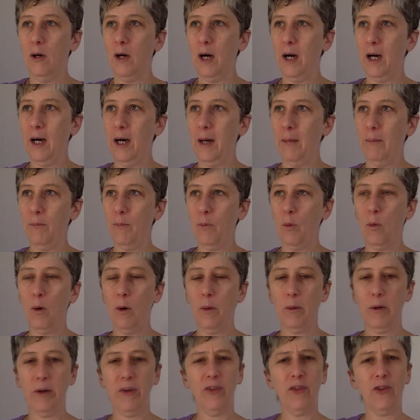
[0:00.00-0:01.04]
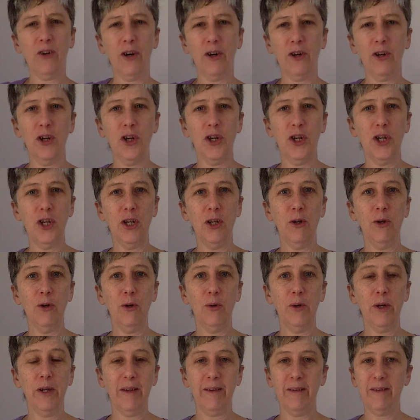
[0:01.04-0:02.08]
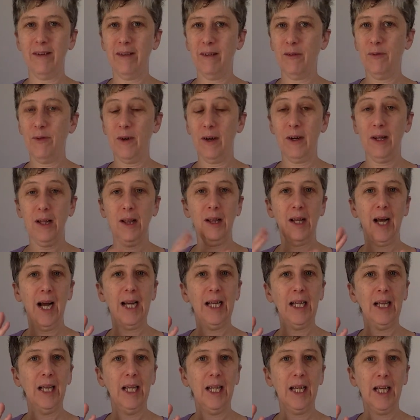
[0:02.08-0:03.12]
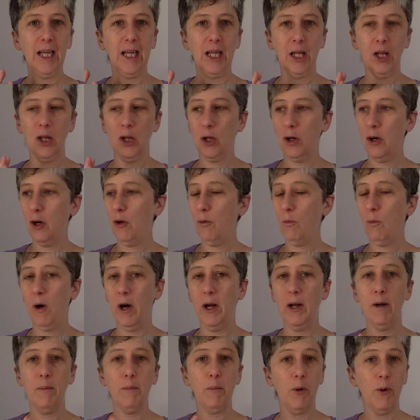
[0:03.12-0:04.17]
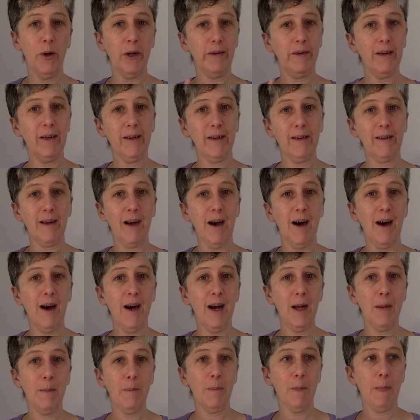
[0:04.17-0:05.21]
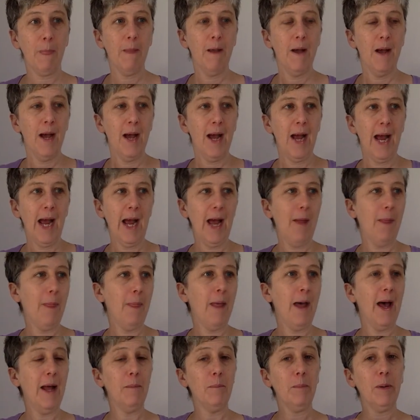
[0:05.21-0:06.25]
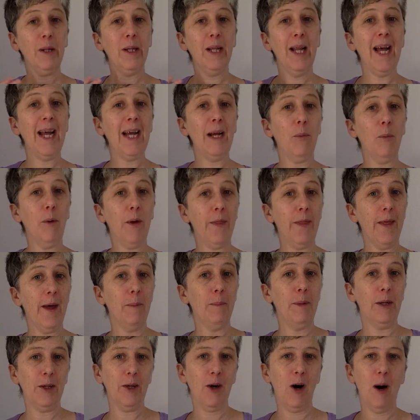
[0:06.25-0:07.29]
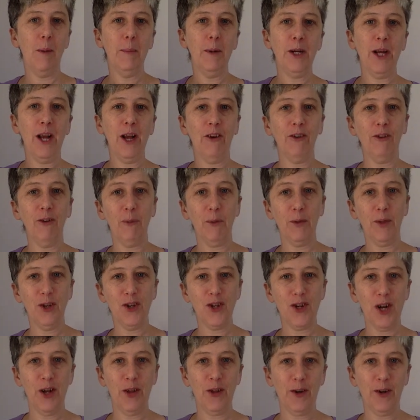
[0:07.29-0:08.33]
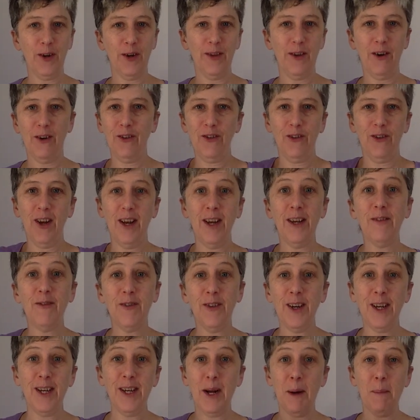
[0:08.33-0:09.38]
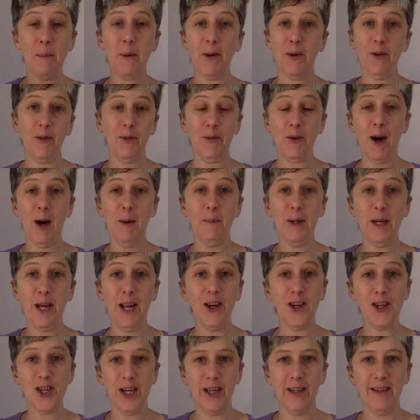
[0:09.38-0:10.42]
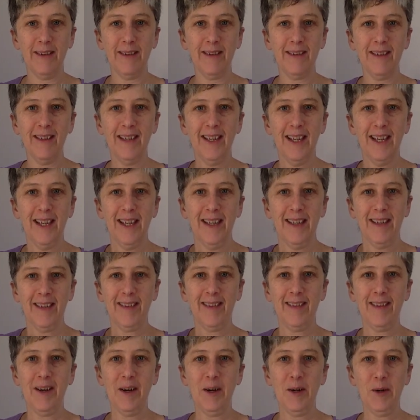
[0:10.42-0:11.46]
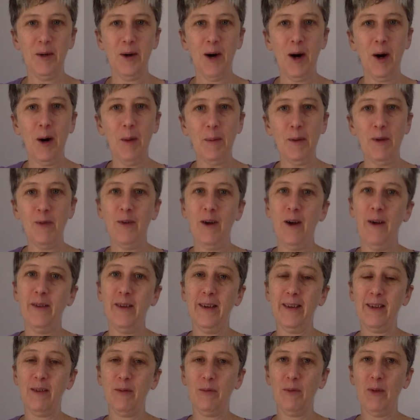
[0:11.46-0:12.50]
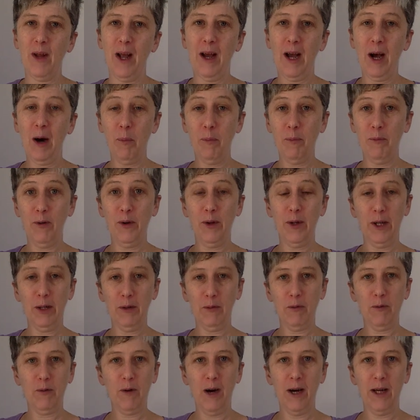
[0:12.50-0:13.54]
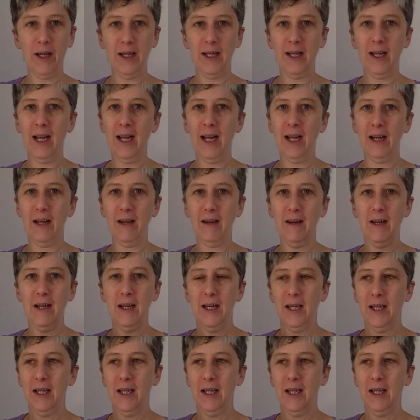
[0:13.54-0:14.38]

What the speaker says: what we start to do is just very lightly learn one point at a time and then play with them in combination with each other. And there's infinite numbers of combinations. So I hope you found this helpful and fun, and